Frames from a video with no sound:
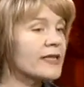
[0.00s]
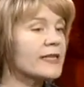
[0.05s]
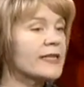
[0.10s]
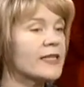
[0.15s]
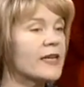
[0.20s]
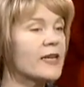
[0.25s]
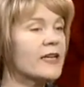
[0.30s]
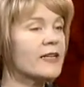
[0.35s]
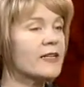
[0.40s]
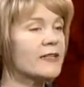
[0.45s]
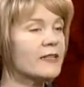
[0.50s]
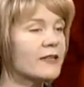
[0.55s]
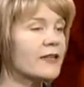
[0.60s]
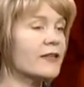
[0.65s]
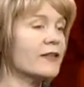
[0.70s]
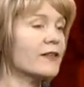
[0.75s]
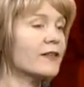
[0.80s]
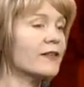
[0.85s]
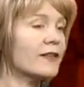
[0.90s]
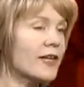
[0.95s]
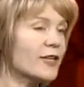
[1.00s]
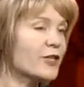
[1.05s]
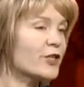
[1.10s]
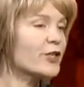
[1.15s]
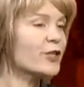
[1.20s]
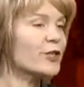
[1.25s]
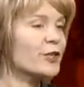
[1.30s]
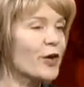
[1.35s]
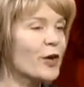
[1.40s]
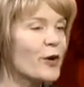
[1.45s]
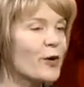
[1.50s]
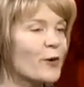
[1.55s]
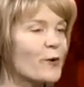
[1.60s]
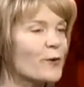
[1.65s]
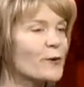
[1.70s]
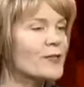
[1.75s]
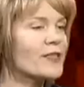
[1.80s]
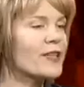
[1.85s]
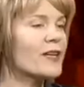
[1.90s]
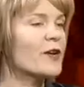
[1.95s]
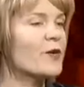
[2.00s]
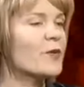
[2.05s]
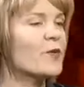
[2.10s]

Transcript: Sutton, the legend goes,